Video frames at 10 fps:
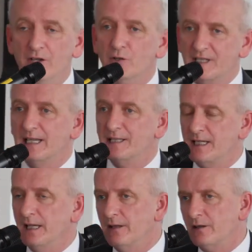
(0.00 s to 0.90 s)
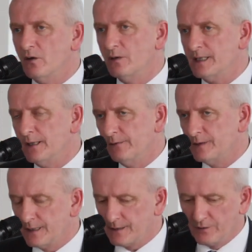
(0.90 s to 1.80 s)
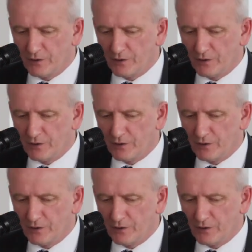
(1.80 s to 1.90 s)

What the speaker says: you still see that those services in